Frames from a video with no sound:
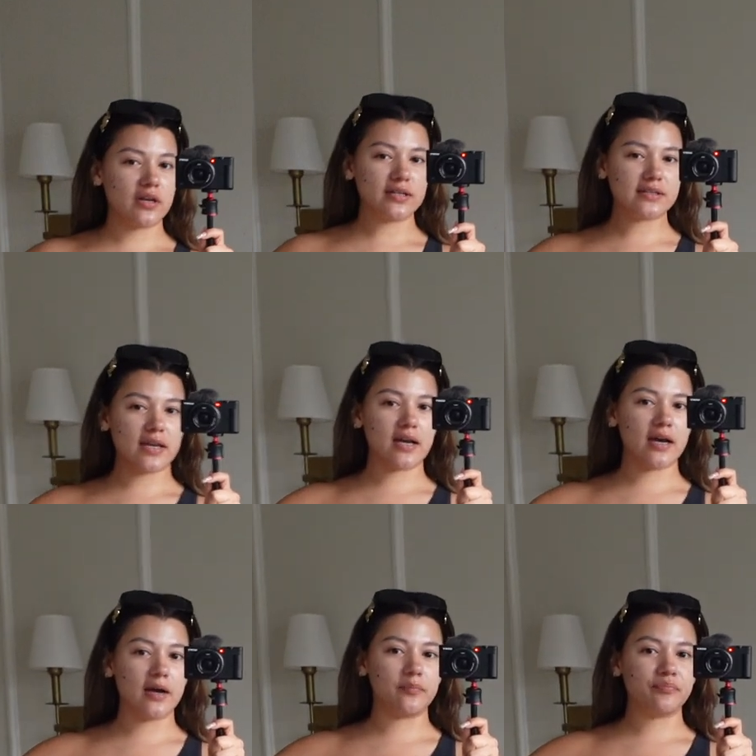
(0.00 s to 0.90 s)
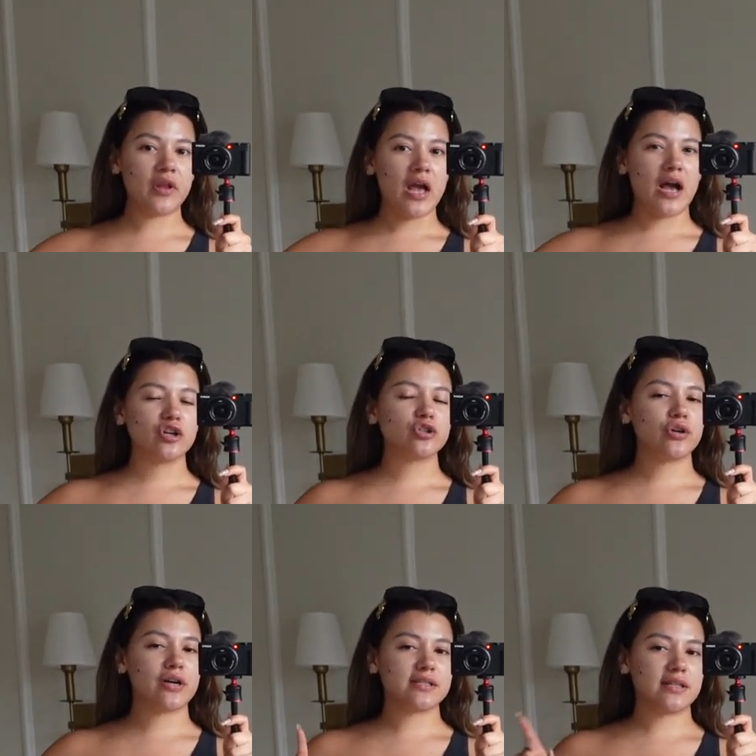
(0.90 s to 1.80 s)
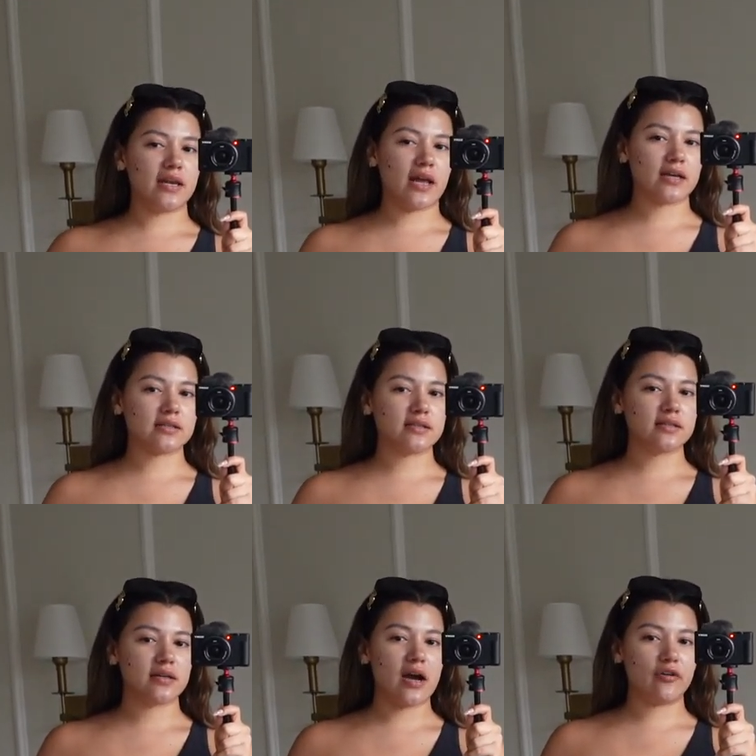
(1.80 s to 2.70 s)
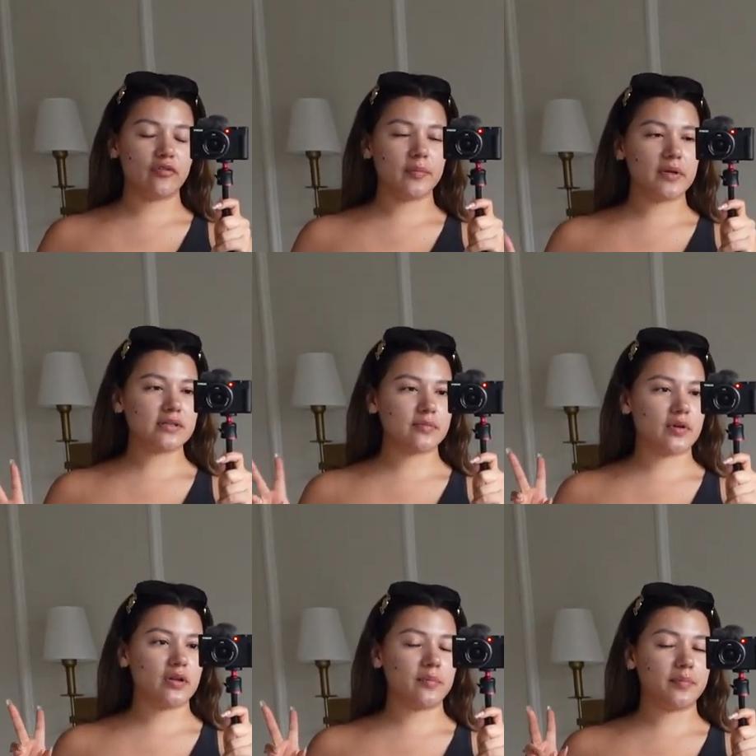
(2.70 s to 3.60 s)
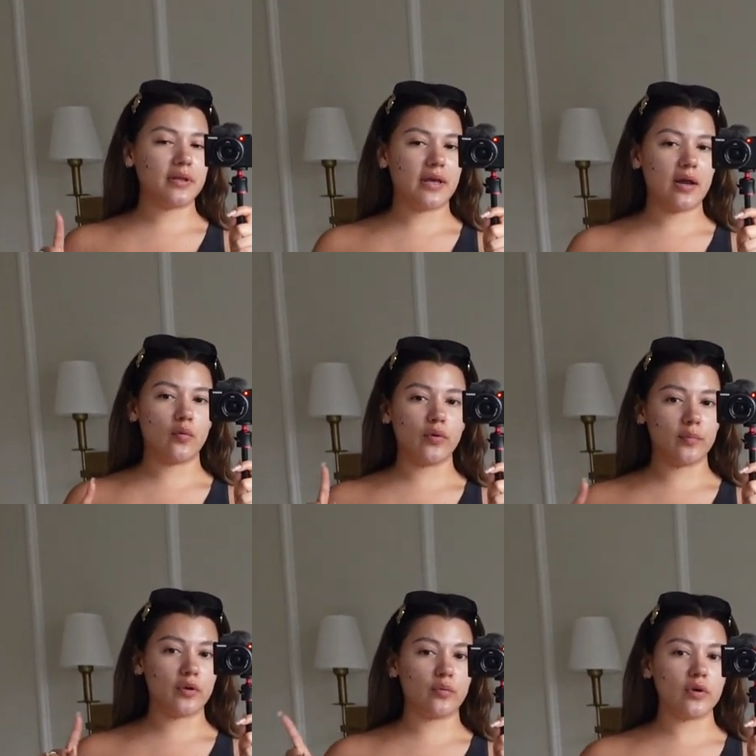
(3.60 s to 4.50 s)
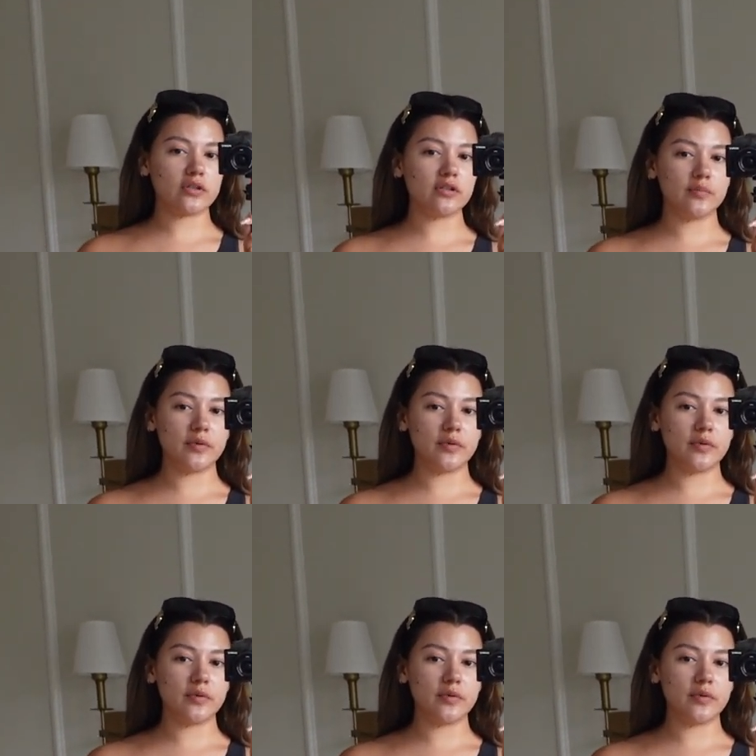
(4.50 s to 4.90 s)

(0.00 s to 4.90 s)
It's like, um, I'll show you guys in the next outfit because I'm gonna plan out what I'm gonna wear to the